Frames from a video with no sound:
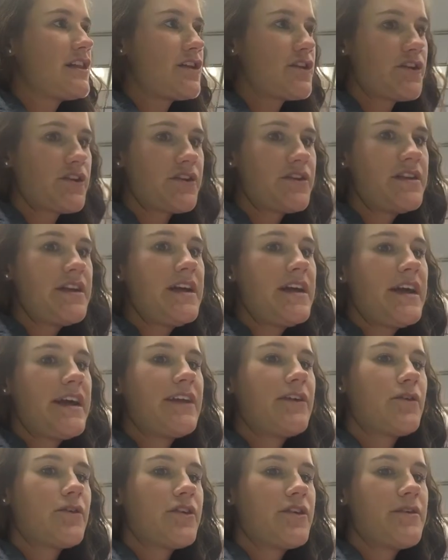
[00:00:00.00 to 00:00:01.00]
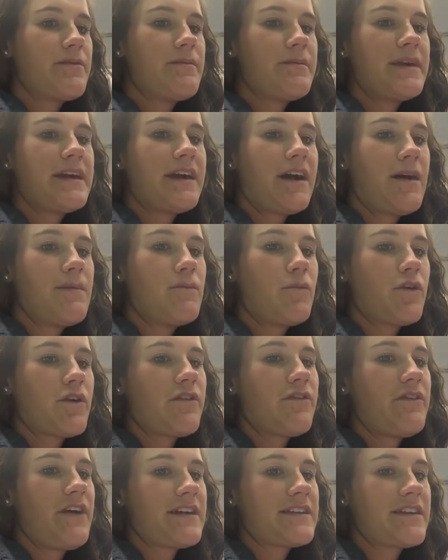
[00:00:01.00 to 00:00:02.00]
learn in order to become more
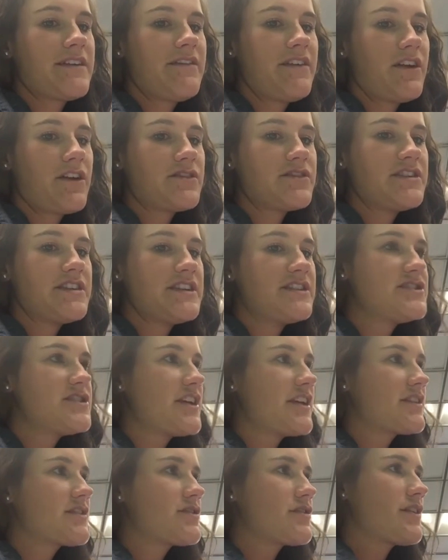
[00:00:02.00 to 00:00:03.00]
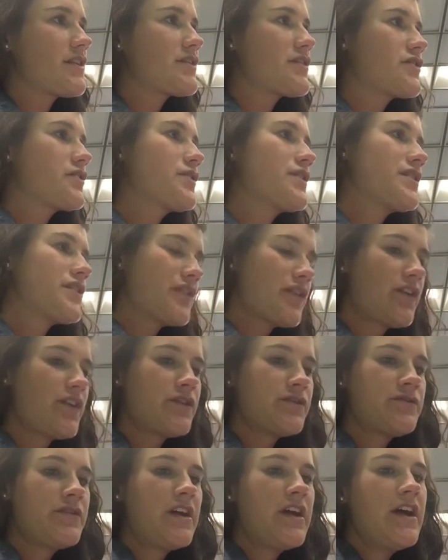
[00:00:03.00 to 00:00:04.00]
effective in our teaching so that students
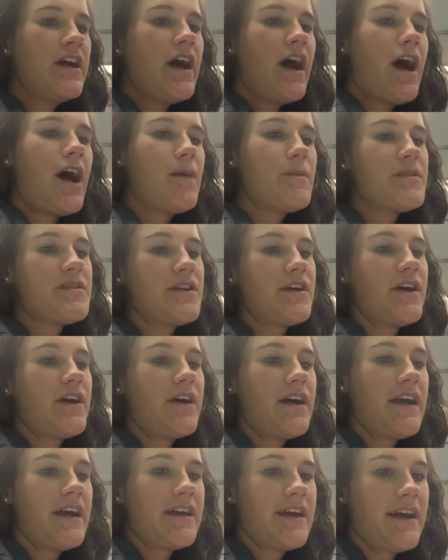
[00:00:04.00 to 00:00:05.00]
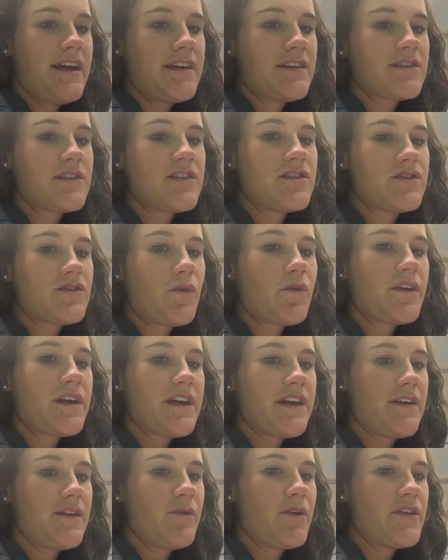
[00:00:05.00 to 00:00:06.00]
learn? But the
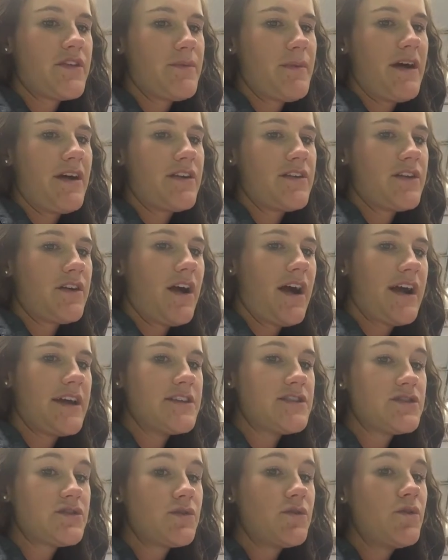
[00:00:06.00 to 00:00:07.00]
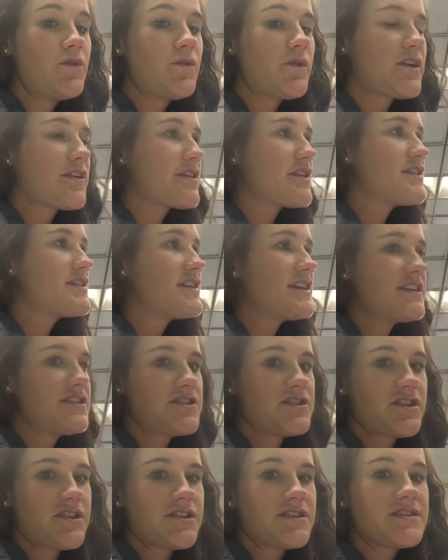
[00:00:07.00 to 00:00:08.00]
story was about a high school where the
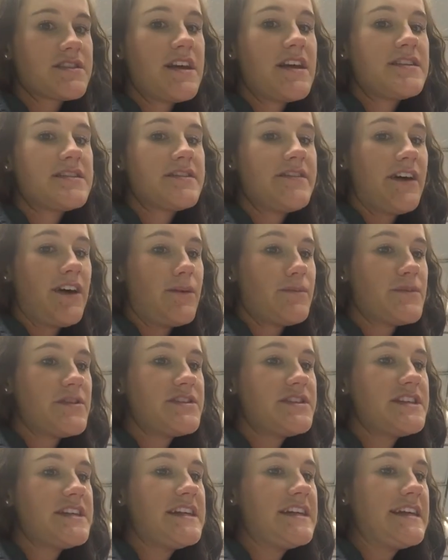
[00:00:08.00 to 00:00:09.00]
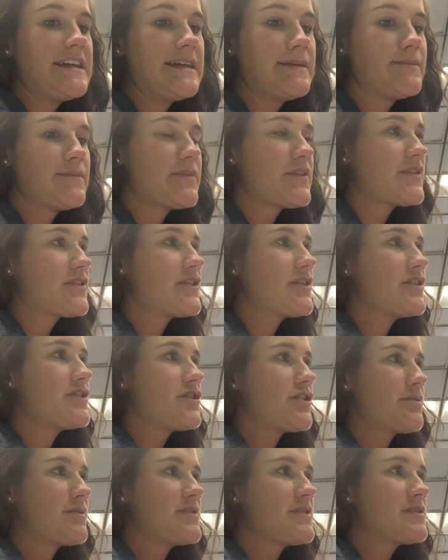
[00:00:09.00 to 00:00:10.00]
teachers developed teams to
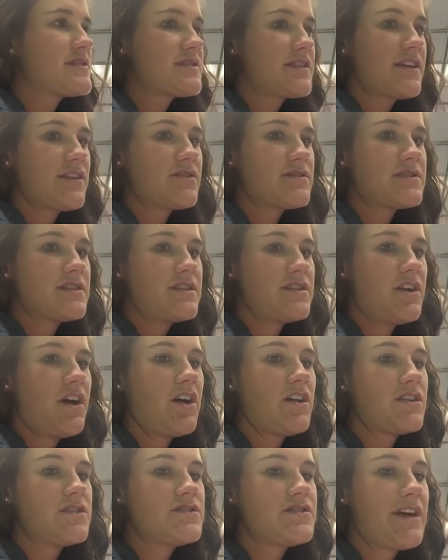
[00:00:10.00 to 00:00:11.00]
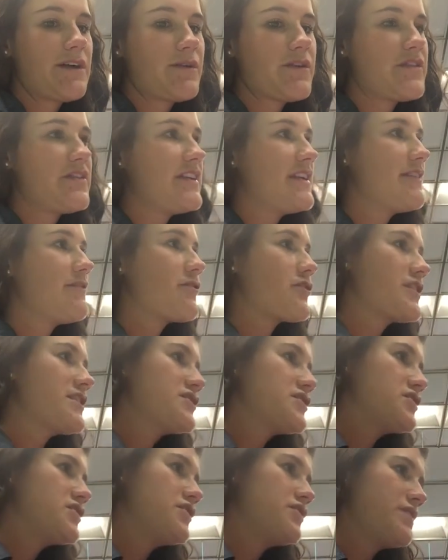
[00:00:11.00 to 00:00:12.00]
determine the skills and knowledge that was needed for
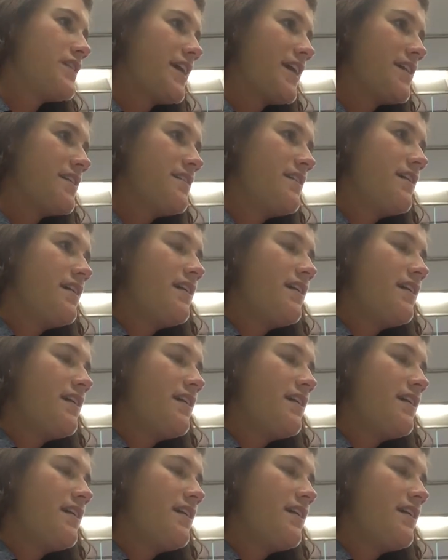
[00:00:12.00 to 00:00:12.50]
each unit